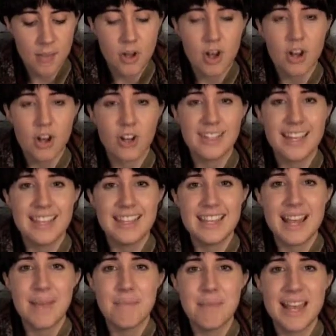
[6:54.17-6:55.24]
called
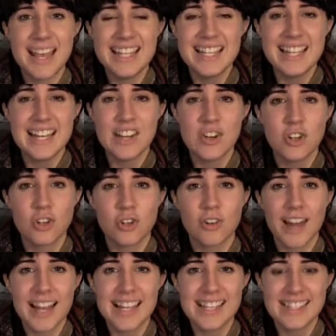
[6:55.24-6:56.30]
The Impending
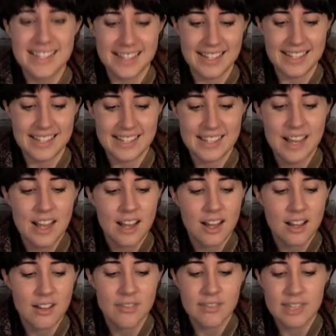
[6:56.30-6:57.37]
Crisis
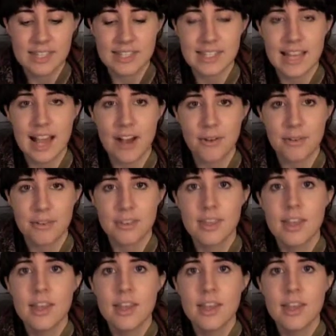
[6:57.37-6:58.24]
of the South.